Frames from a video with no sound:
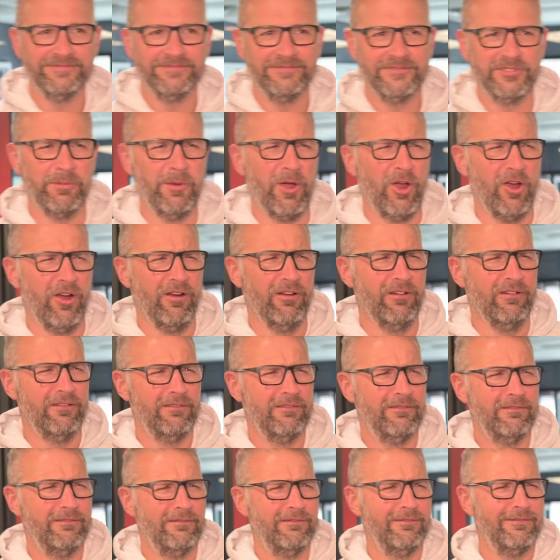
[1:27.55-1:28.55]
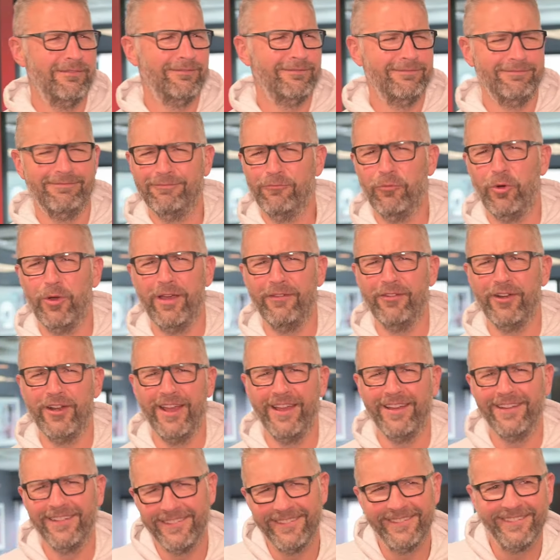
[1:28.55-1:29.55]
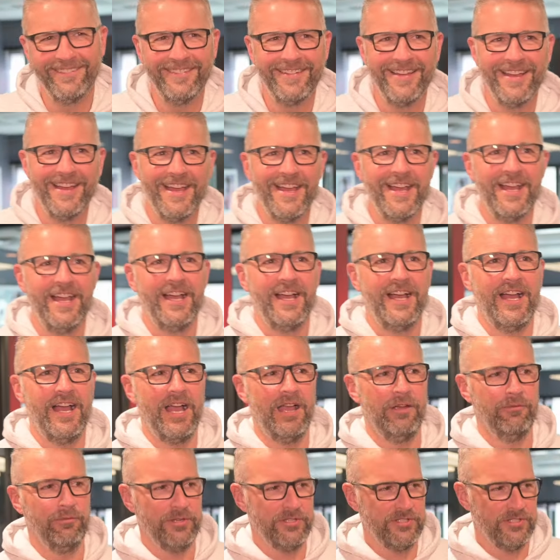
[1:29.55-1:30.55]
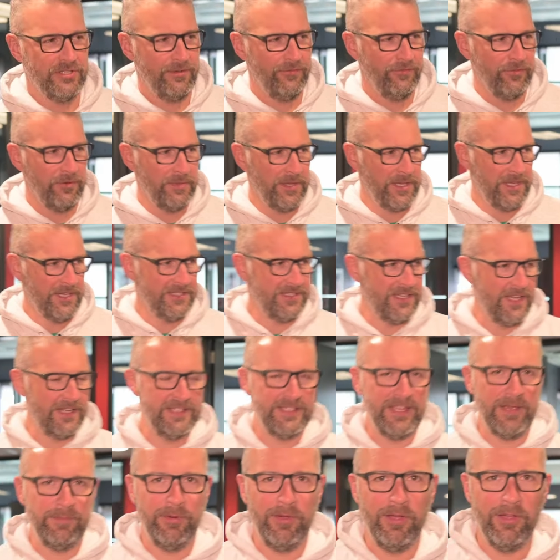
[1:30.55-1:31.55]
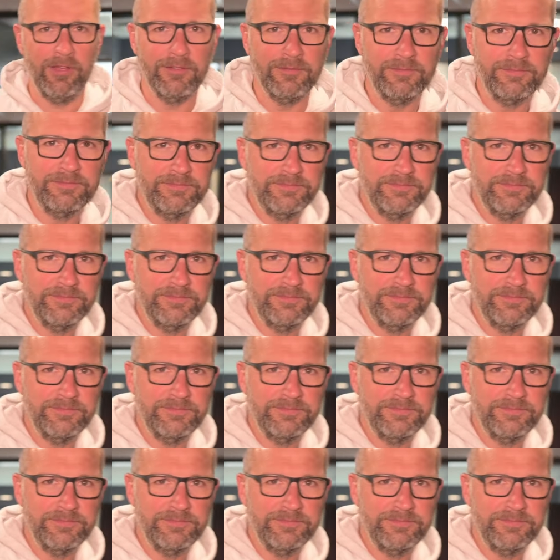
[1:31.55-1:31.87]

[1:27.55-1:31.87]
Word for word: Tomorrow. So where are you day. from? Uh, originally from the east side of St. Paul.